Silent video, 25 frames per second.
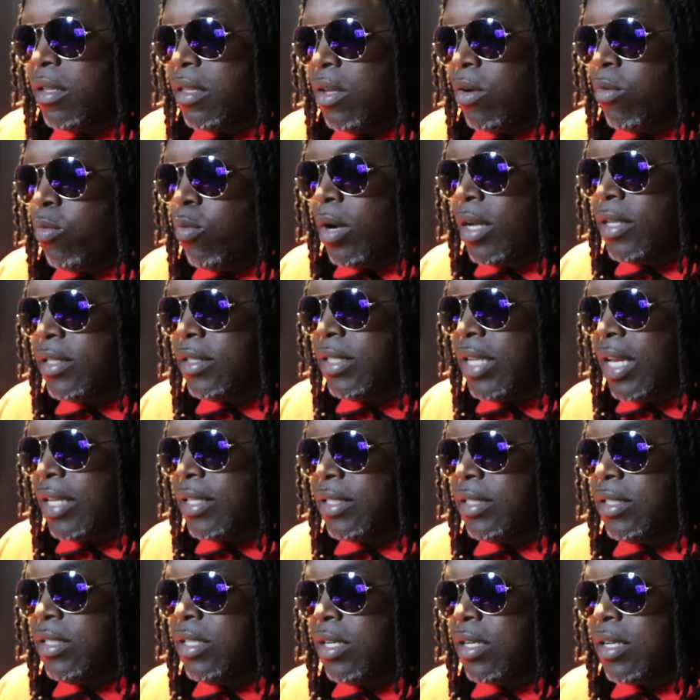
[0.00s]
the ones
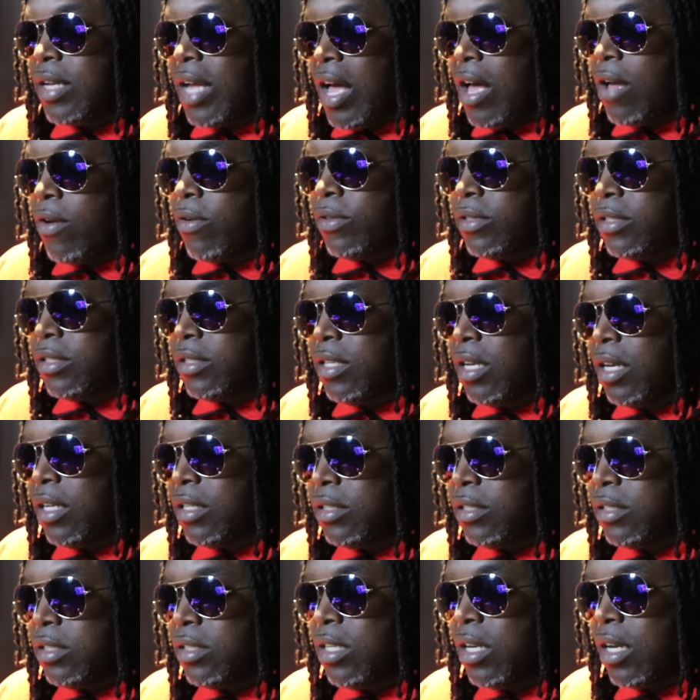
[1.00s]
that stuck
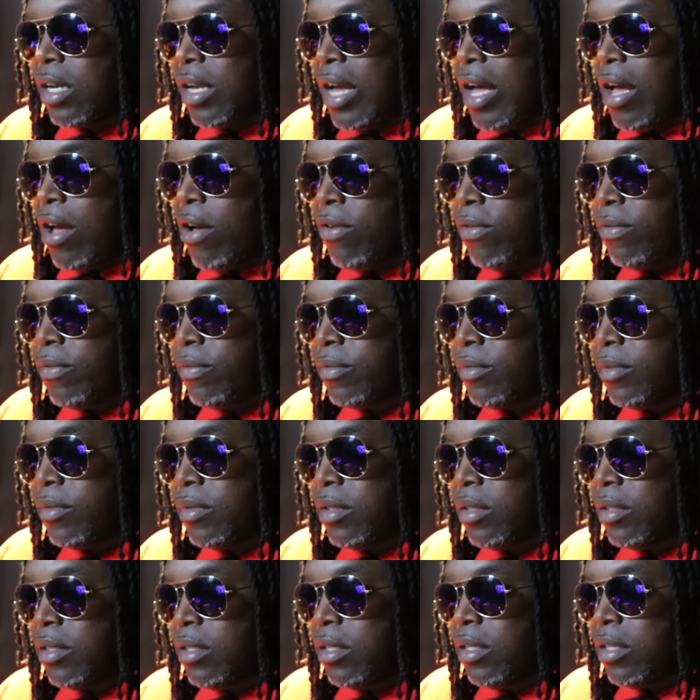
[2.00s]
out
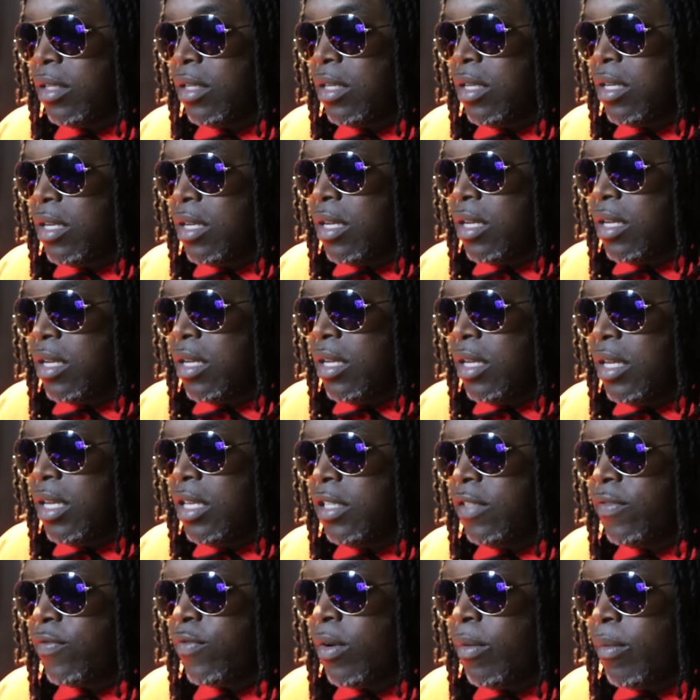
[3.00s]

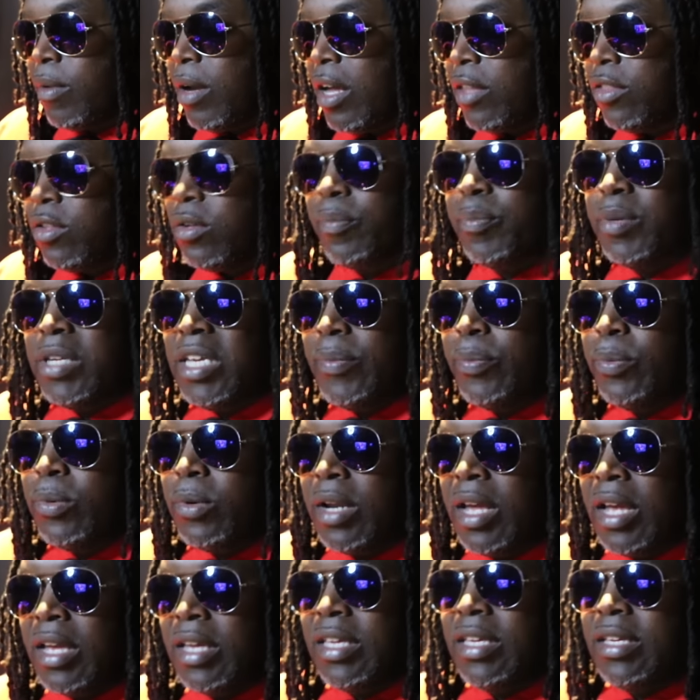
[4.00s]
is from other
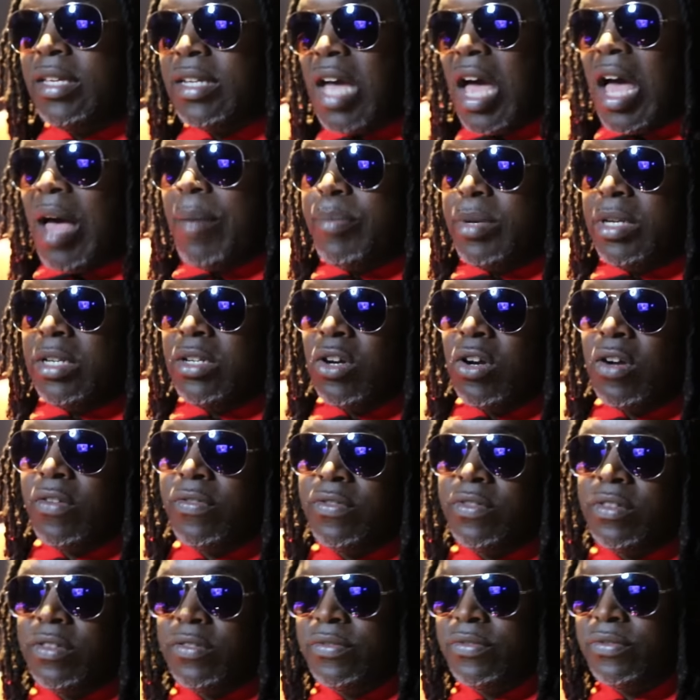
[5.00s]
people that he copied
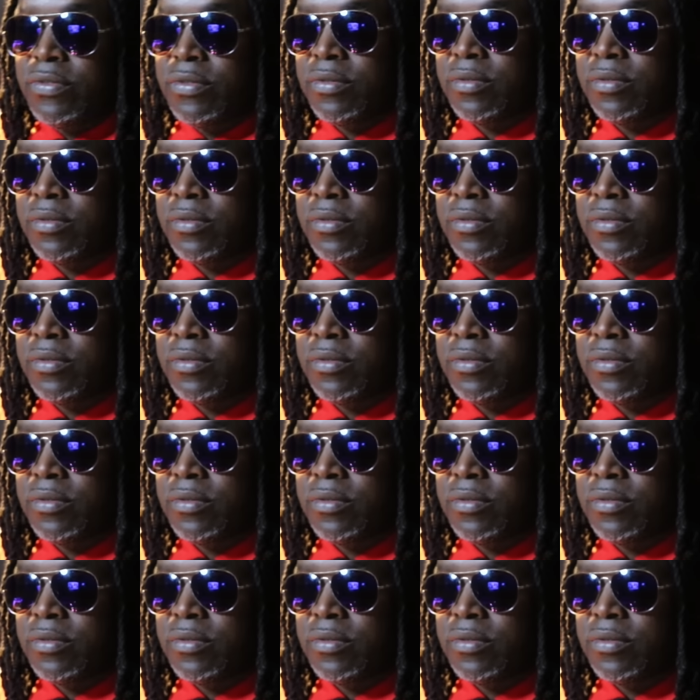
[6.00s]
off of.